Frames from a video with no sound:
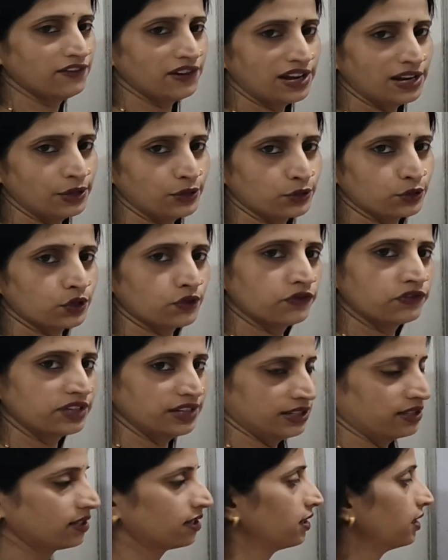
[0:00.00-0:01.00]
the values of
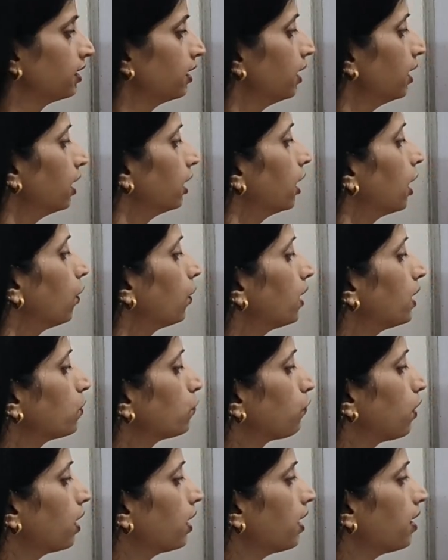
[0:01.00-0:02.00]
these. Now it is
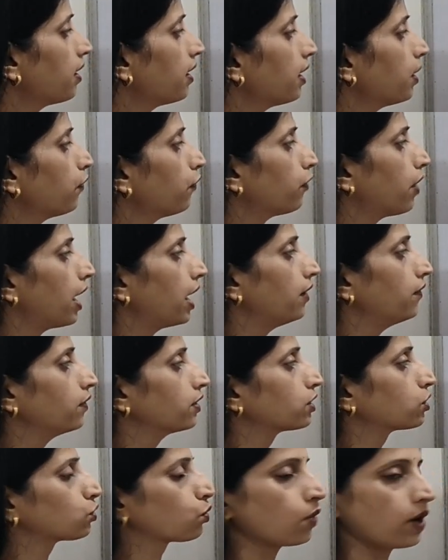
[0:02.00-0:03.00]

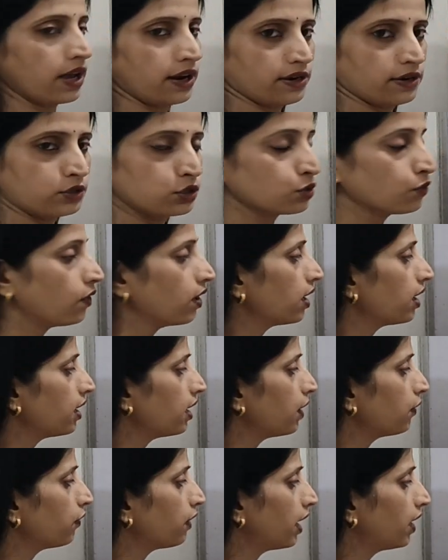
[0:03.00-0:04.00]
105 square. So
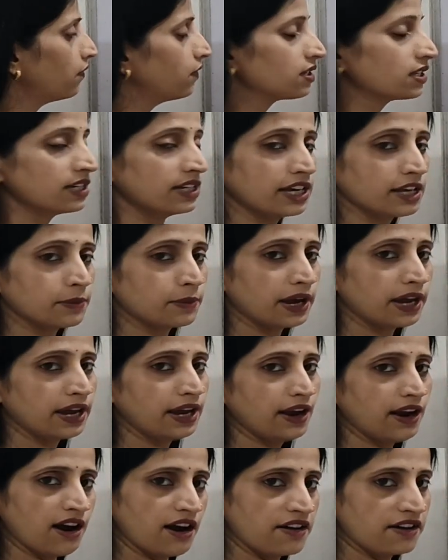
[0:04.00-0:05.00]
105 is nearby
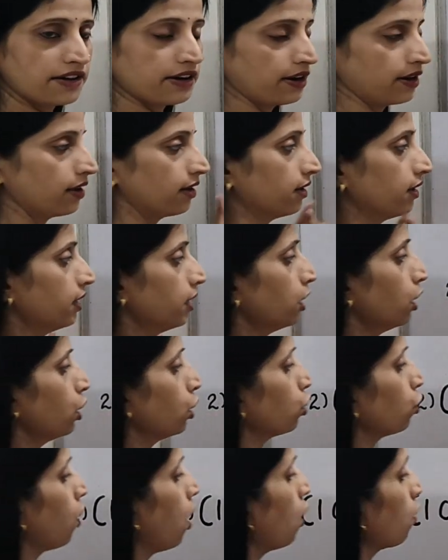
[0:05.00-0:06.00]
100.
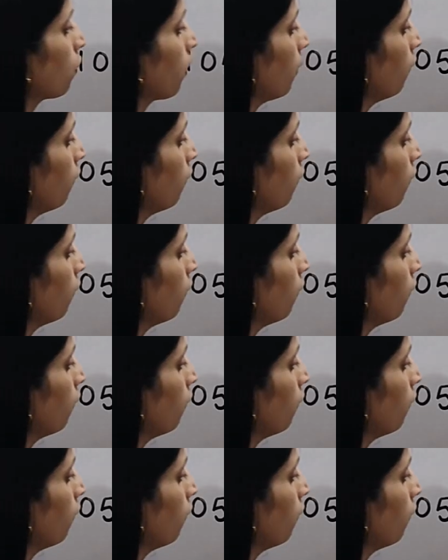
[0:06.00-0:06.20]
So how